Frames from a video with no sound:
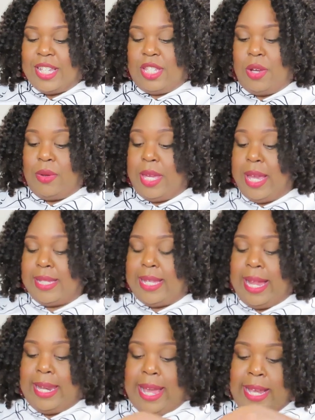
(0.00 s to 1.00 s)
So yes,
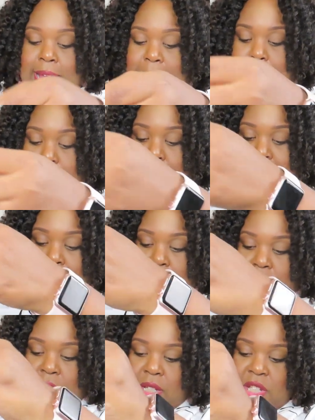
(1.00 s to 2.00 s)
I like how the back
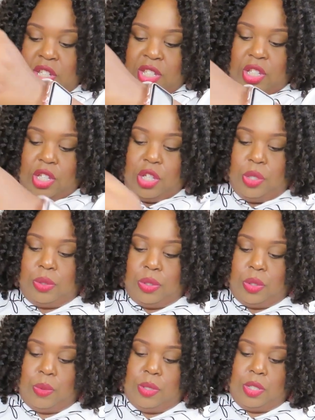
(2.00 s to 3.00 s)
look. It's just a cute
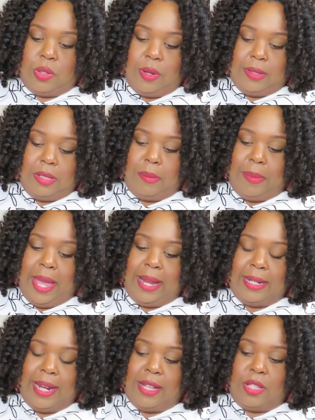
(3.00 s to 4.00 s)
little crisscross in the
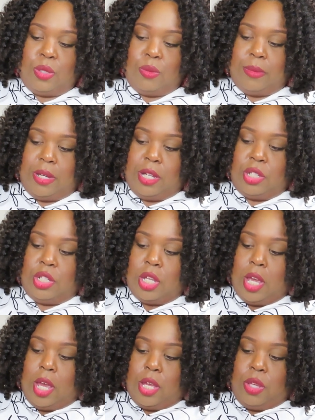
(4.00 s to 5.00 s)
back, not too much.
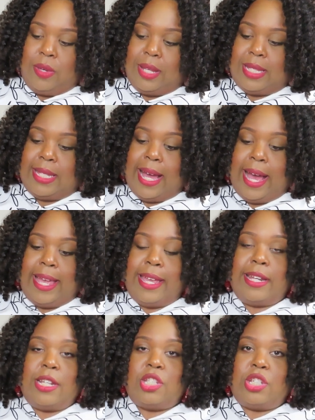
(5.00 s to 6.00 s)
You can tie
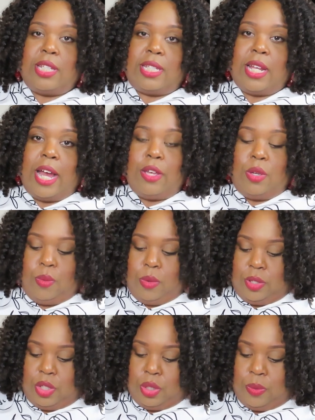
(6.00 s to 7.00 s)
it and adjust it how you
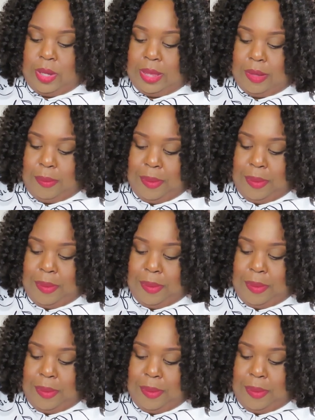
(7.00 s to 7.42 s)
want to in the